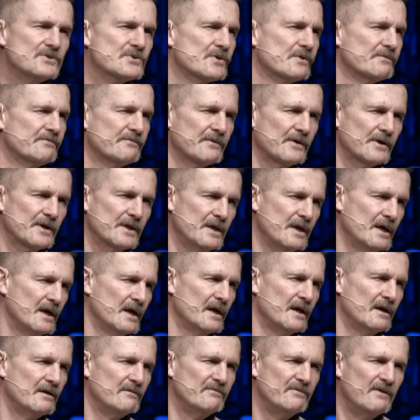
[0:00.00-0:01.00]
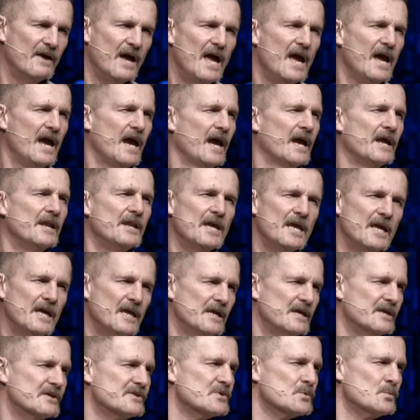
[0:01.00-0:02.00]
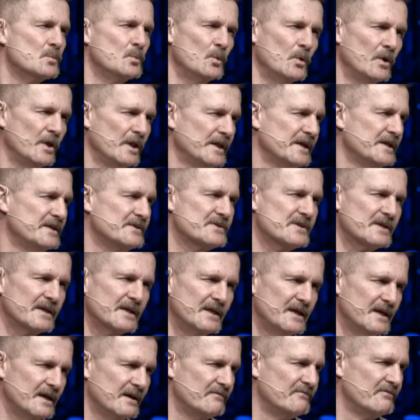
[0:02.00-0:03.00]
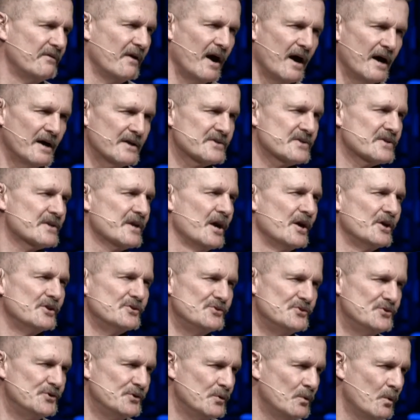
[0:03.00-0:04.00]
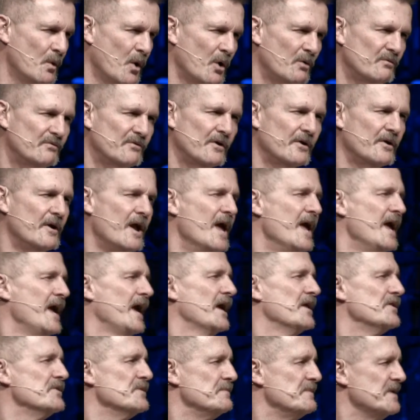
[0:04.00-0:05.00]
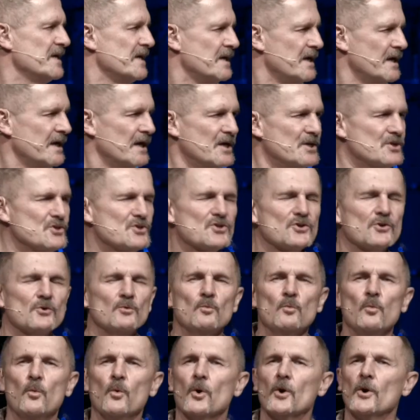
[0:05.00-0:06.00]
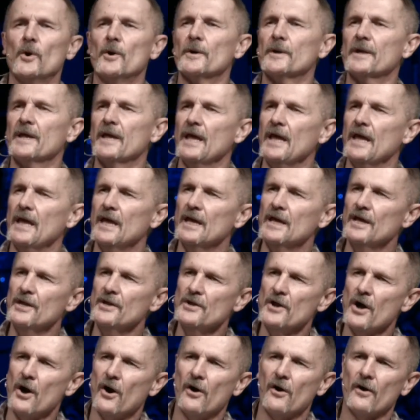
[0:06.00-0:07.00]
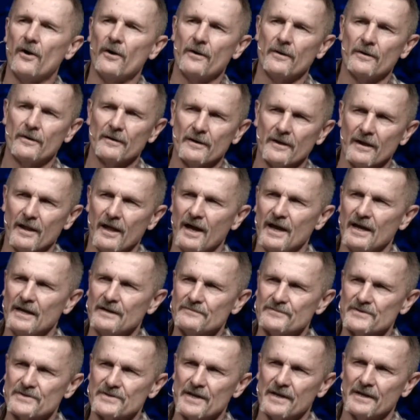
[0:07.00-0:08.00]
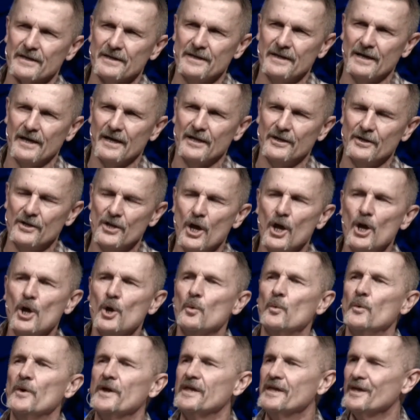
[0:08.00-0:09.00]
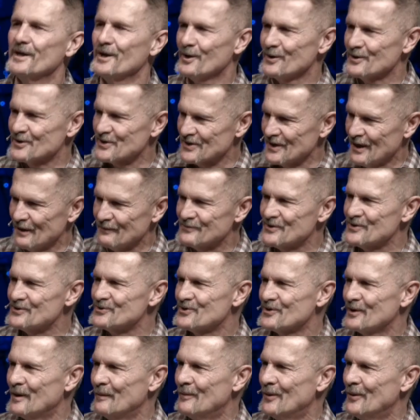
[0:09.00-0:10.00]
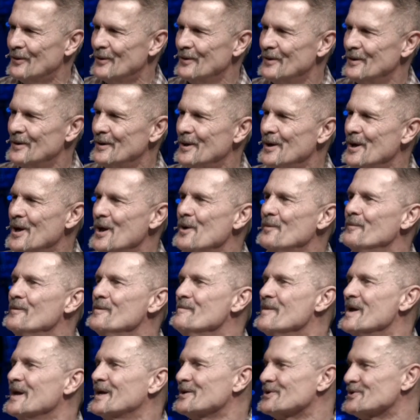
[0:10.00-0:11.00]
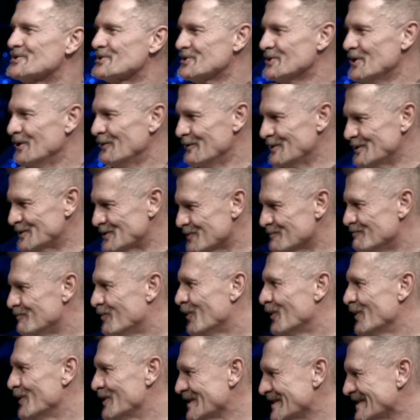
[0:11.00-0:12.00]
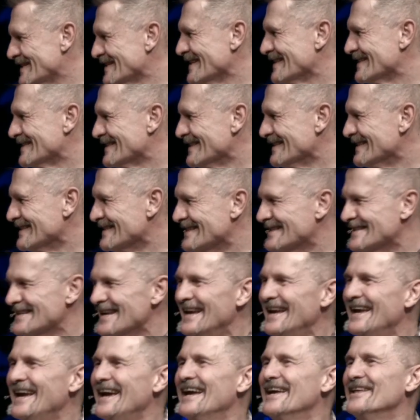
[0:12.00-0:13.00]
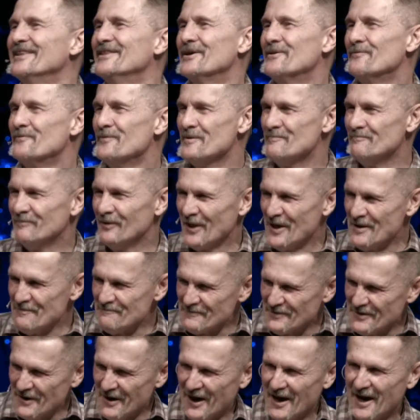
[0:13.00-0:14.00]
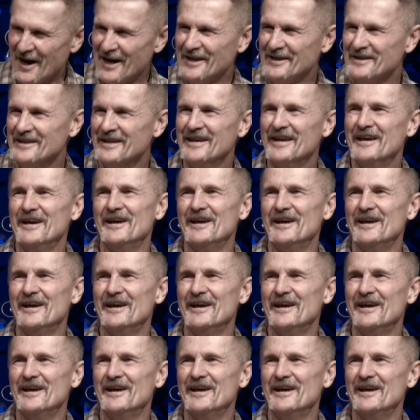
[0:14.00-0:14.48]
to forgive, and he is willing to give us a do-over and to begin to work in our lives again. We get ourselves in trouble. We make a series of poor decisions, and then we blame God